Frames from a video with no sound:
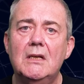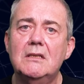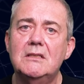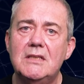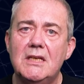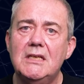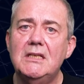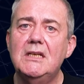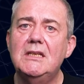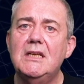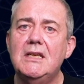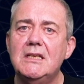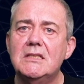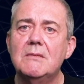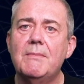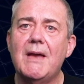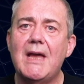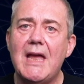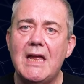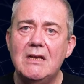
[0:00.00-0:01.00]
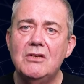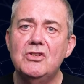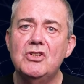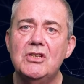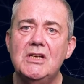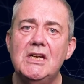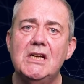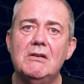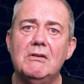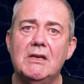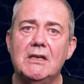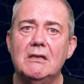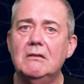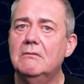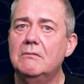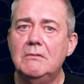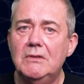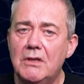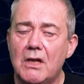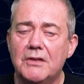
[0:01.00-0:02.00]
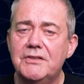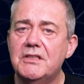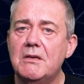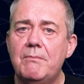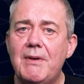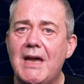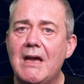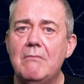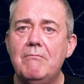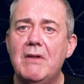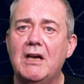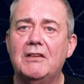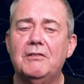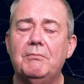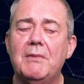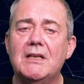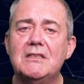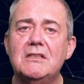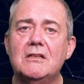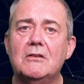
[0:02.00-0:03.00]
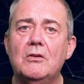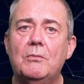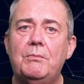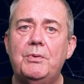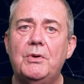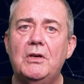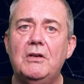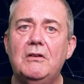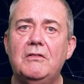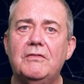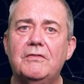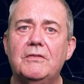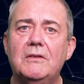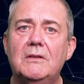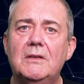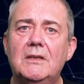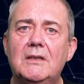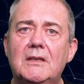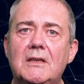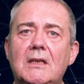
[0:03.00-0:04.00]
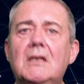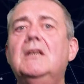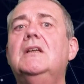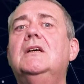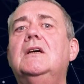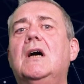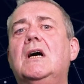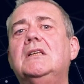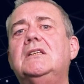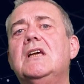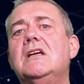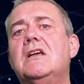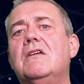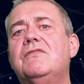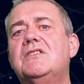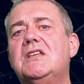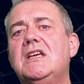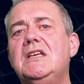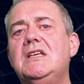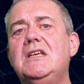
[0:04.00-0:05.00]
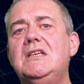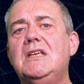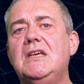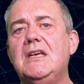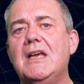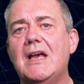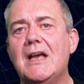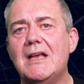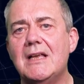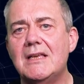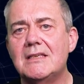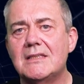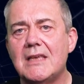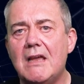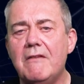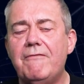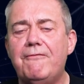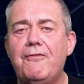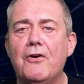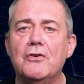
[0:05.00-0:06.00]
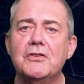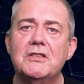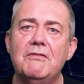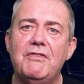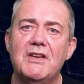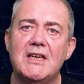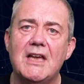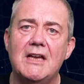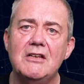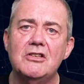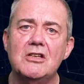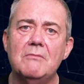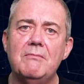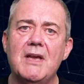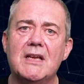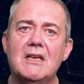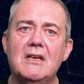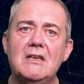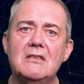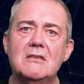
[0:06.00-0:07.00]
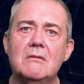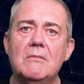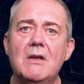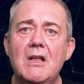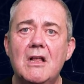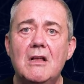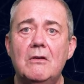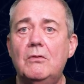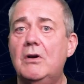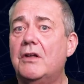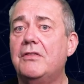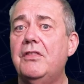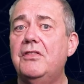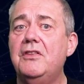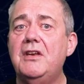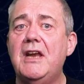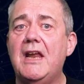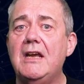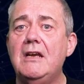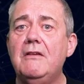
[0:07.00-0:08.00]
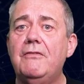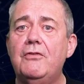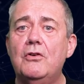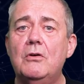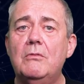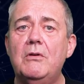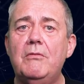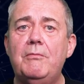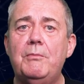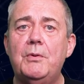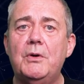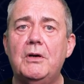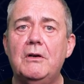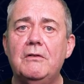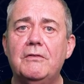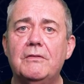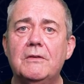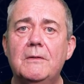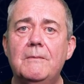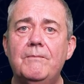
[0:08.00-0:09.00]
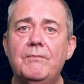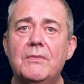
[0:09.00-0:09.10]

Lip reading: TDD is about engineering, not about mathematical proof. I think of TDD as a falsification mechanism rather than any form of proof.